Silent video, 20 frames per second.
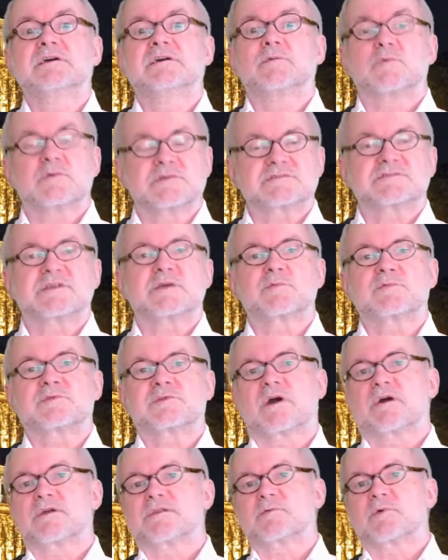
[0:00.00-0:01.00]
which they would
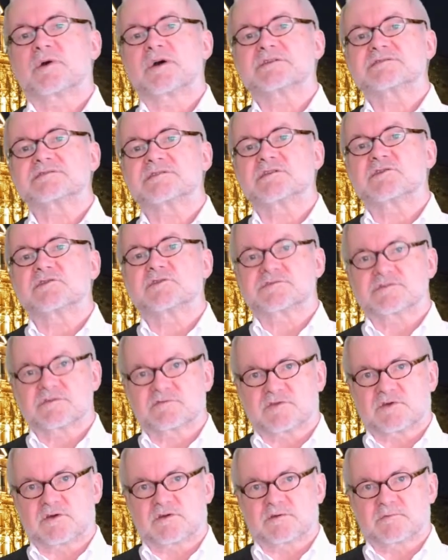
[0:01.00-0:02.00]
otherwise not
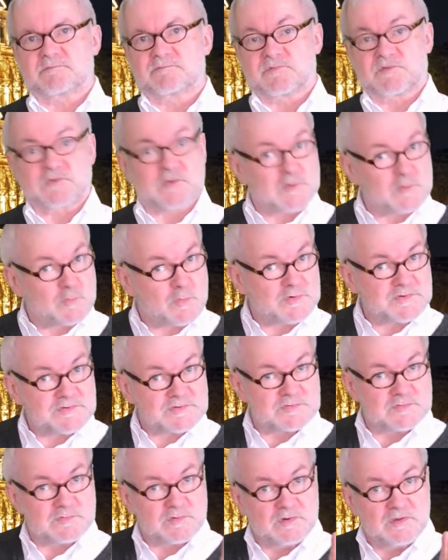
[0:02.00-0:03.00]
have done. So you want
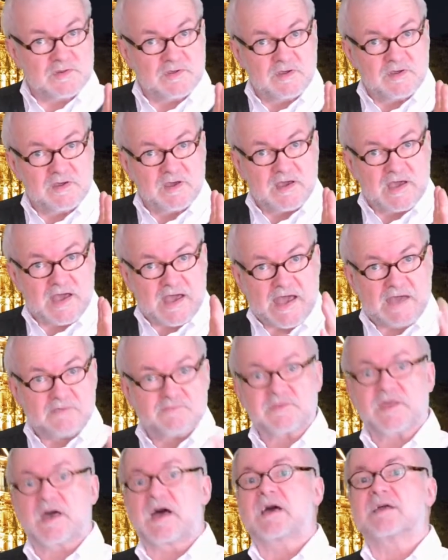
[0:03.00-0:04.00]
to
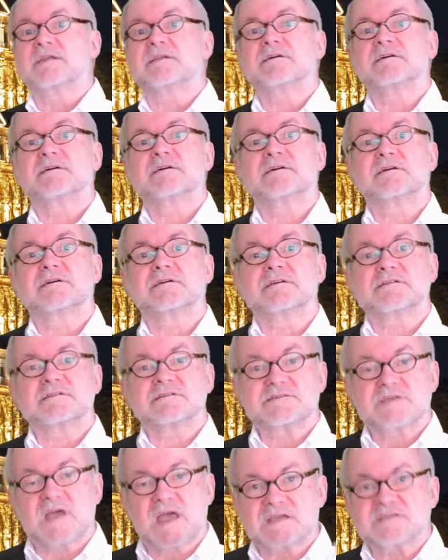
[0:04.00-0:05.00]
have that
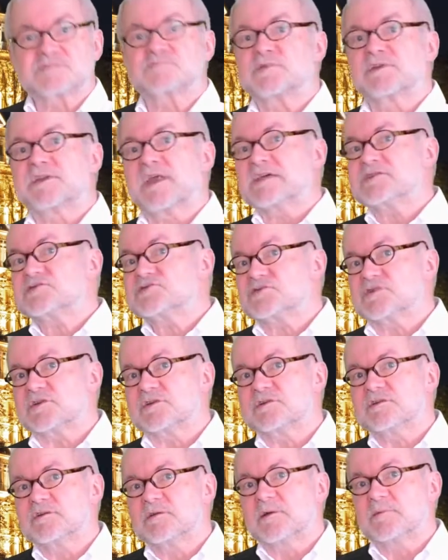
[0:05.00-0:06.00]
explanation.
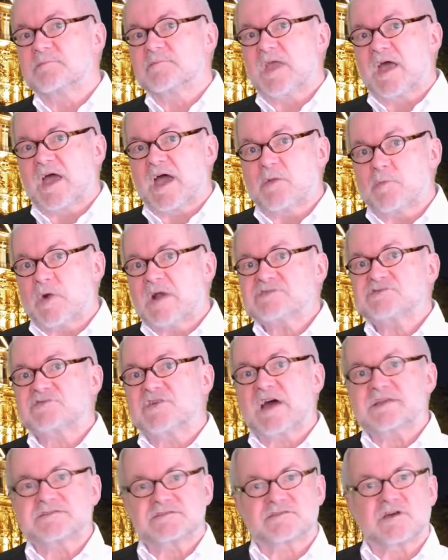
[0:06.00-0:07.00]
And whilst you're
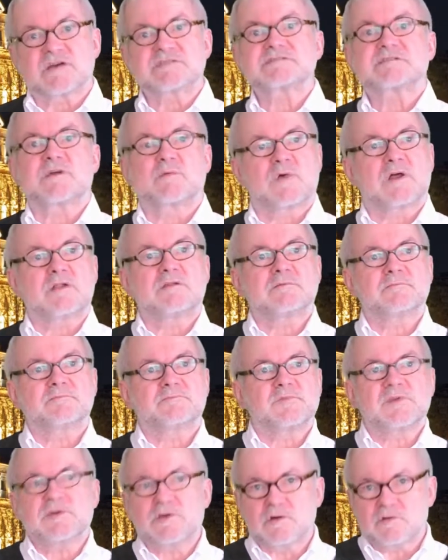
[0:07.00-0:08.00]
at it, ask them, well,
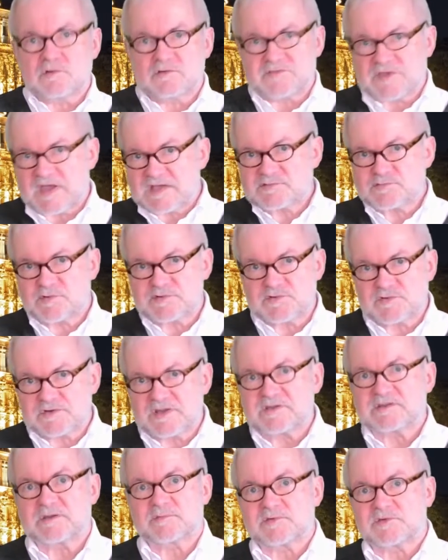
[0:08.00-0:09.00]
if that's what you
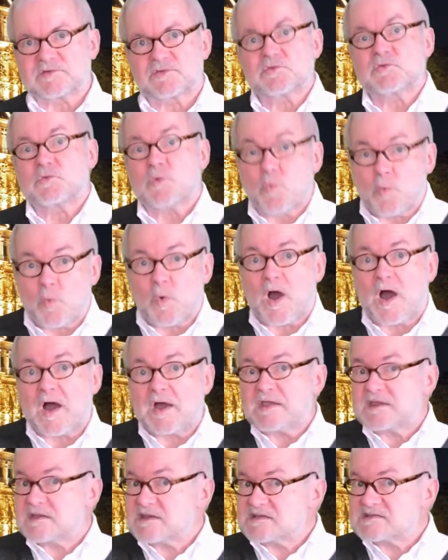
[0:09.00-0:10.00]
need them to do,
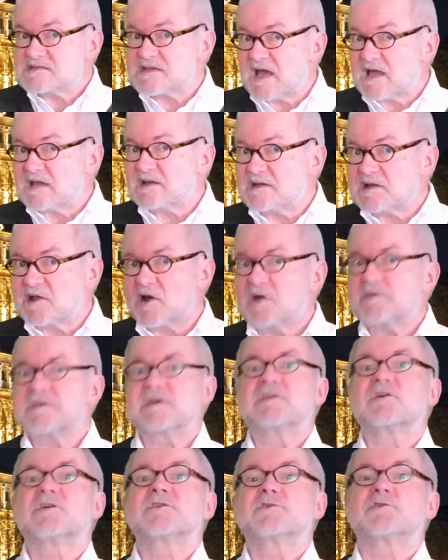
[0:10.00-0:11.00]
why exactly are
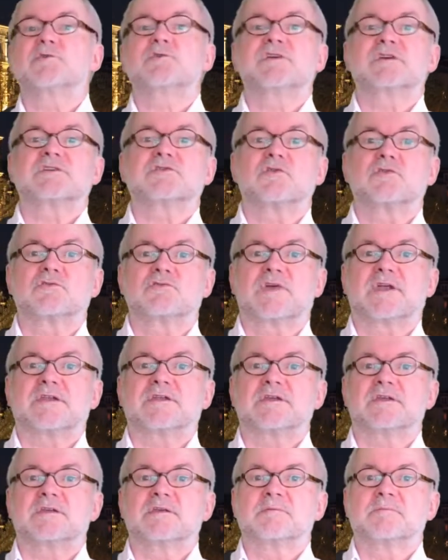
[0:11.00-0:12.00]
they not doing it
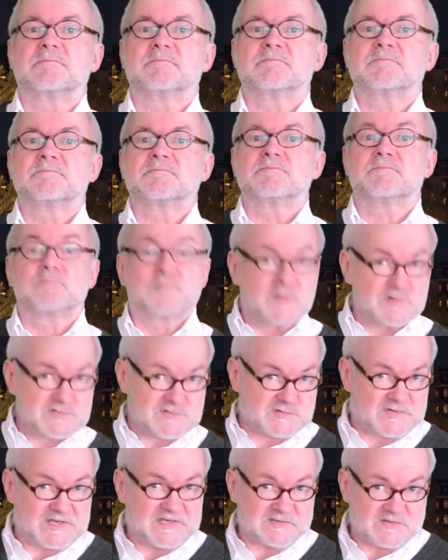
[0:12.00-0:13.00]
already? Because
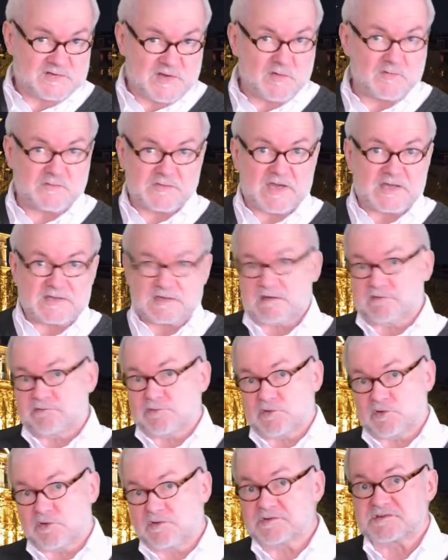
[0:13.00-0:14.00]
you need to know that if
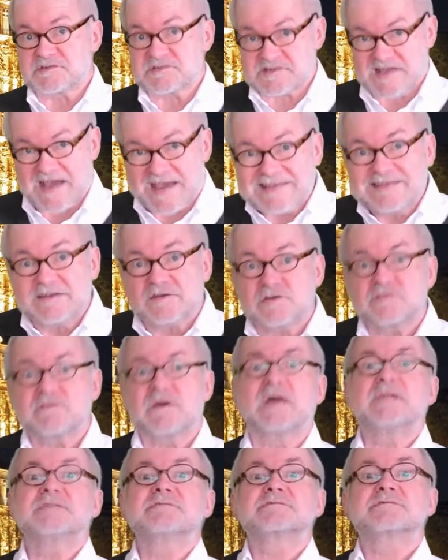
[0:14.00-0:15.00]
you're going to design an
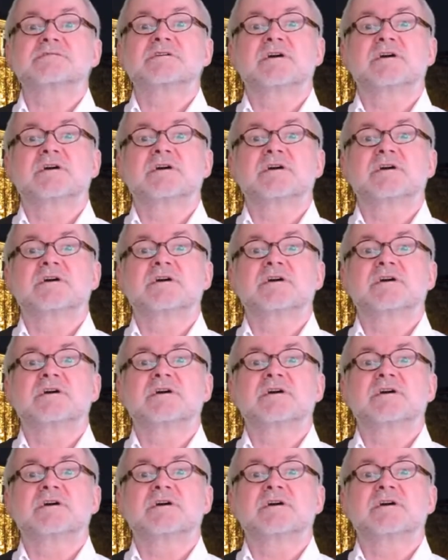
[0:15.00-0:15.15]
event